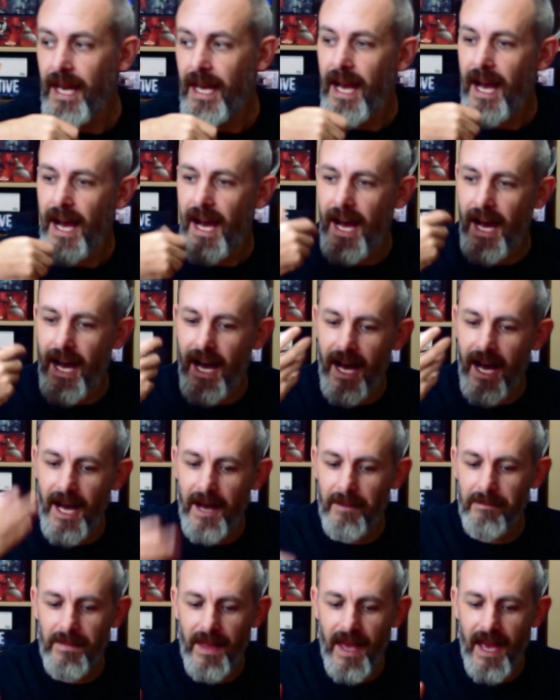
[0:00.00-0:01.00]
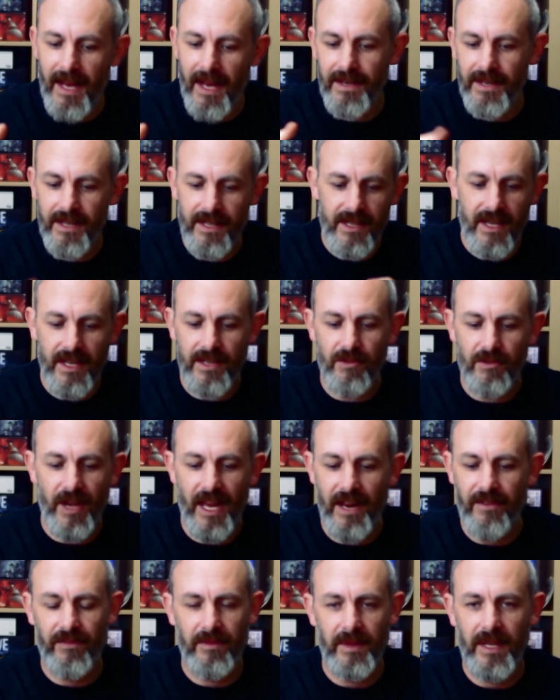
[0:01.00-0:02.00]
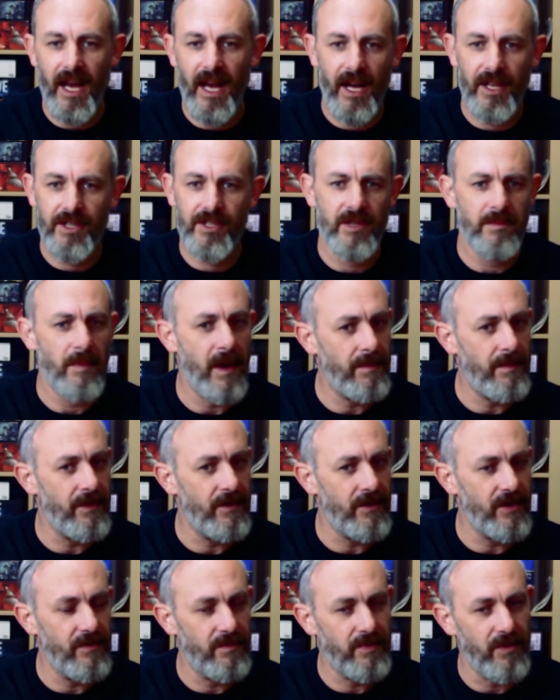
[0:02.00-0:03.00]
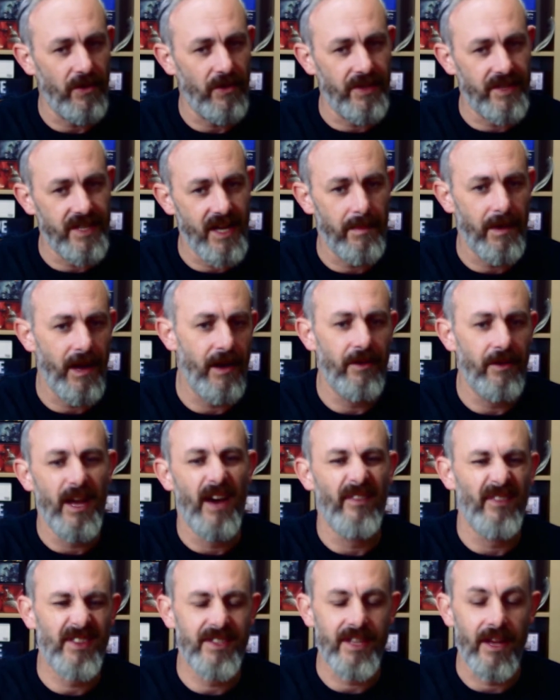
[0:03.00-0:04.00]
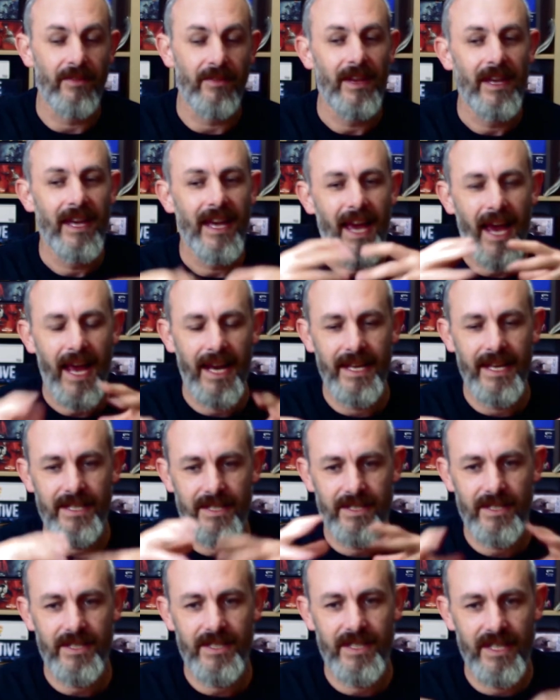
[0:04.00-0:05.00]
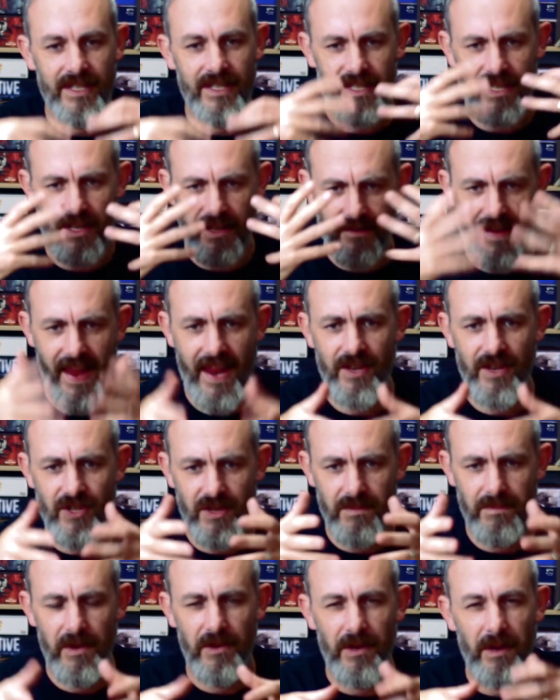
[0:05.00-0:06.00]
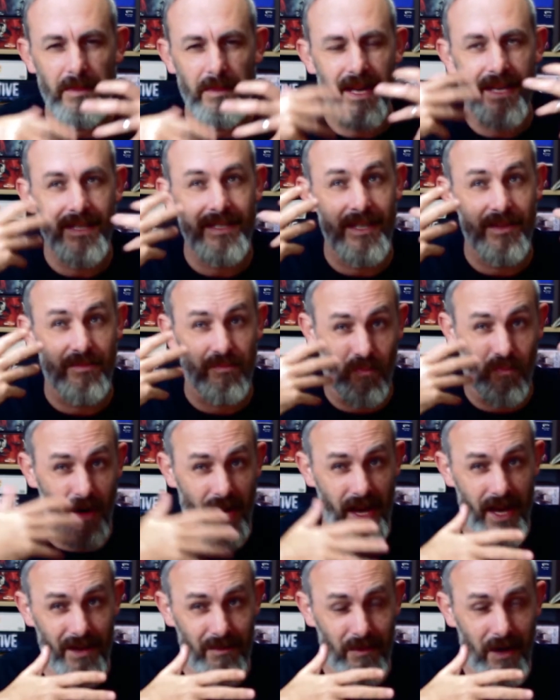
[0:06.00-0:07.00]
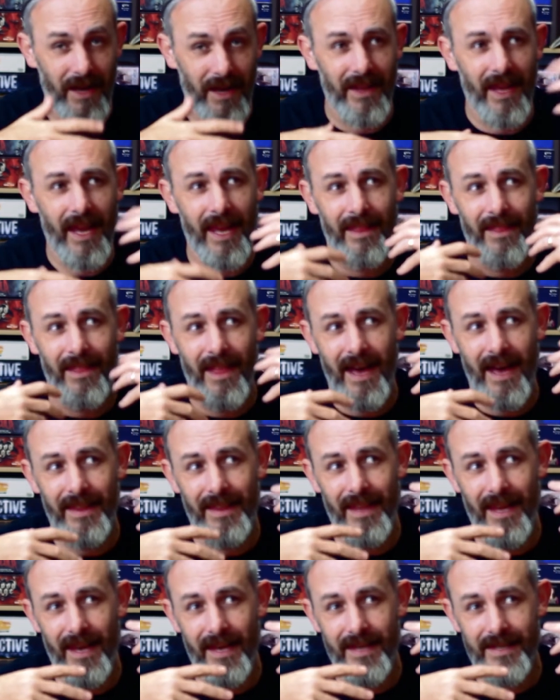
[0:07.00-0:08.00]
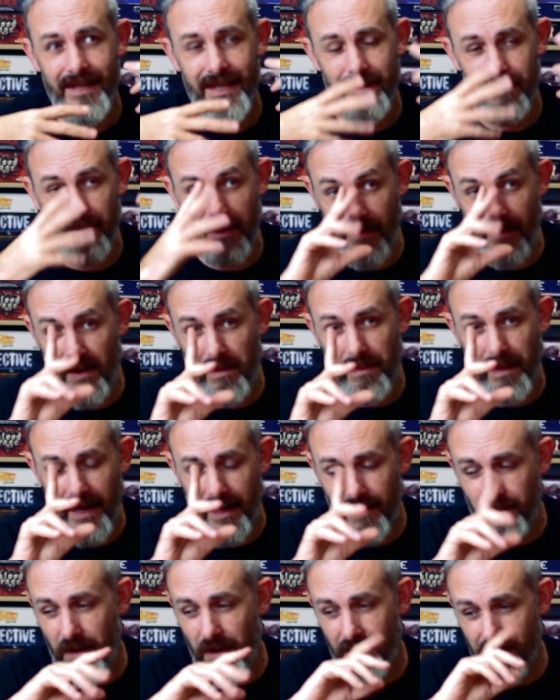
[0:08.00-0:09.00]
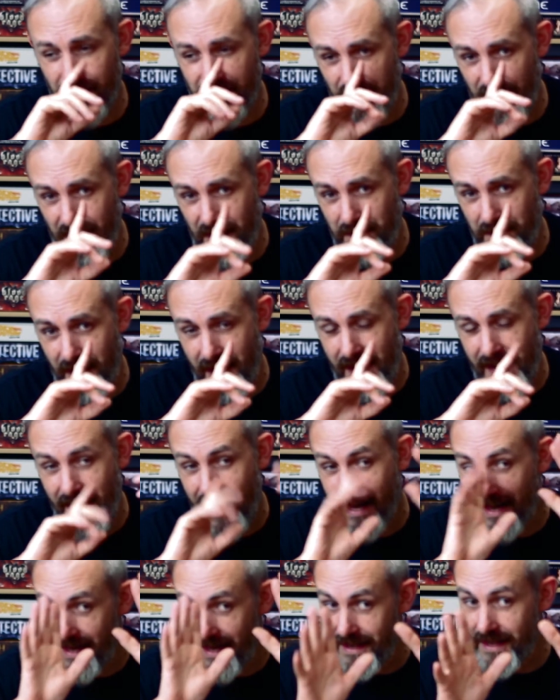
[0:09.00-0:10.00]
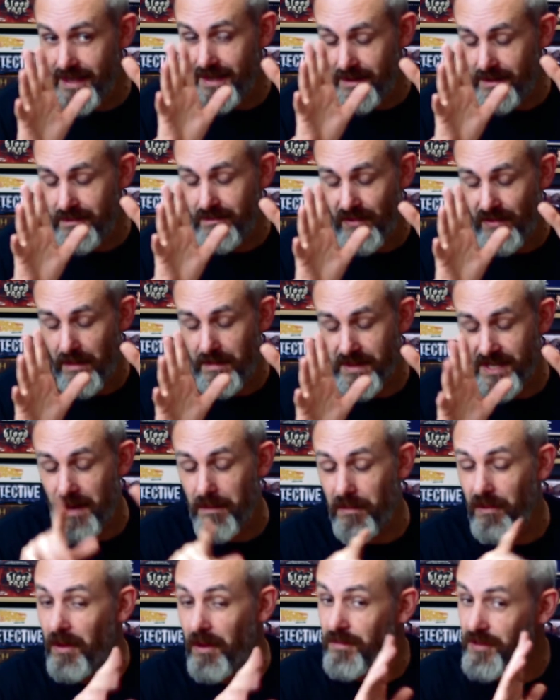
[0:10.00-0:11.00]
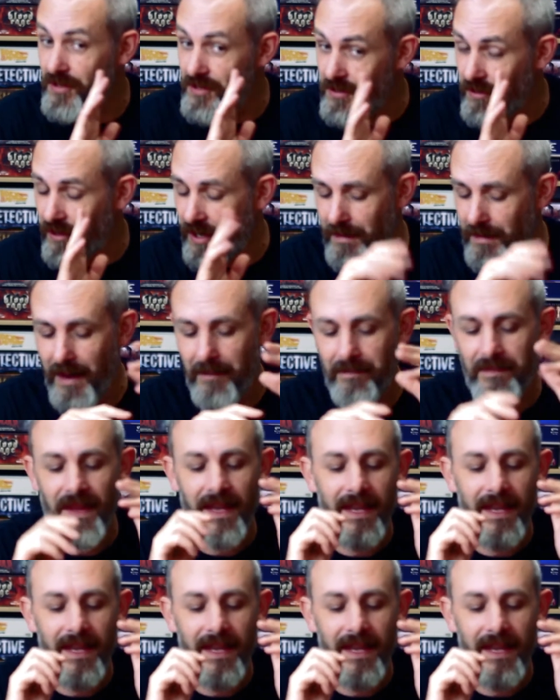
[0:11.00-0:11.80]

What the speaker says: and you get it from the cards maybe on the tableau and other stuff. And it's just this kind of engine building, but it's this weird one in that and we've only played it once, we need to play it again. This prime example what I'm just talking about